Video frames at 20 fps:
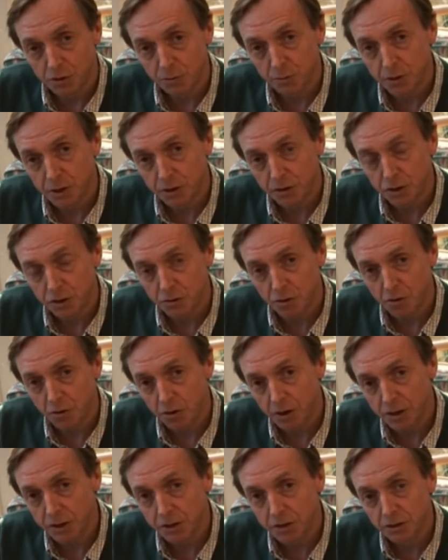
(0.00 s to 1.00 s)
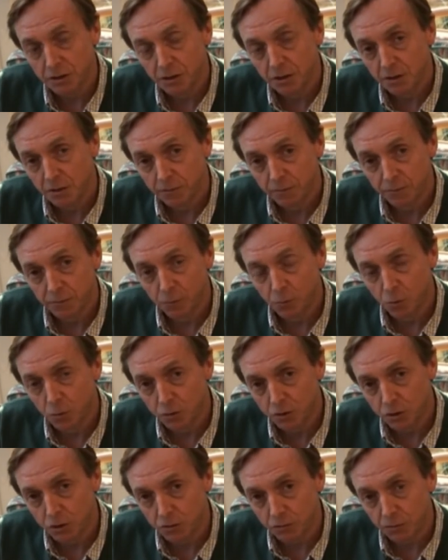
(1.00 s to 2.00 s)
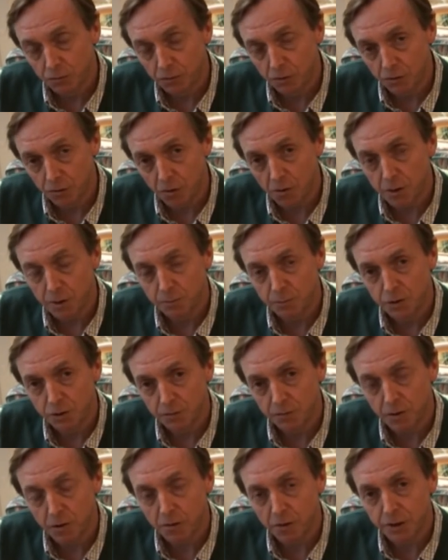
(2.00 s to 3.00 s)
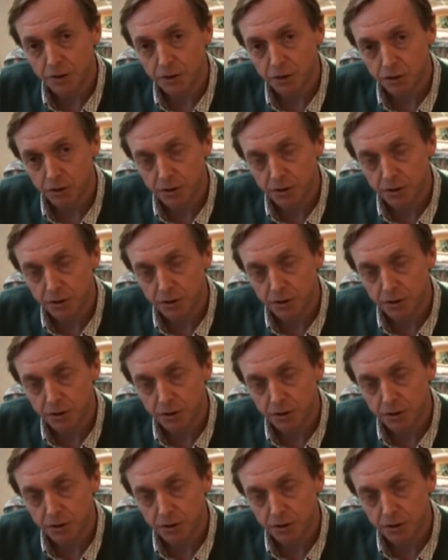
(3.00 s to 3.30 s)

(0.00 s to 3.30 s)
to be tried for crimes of high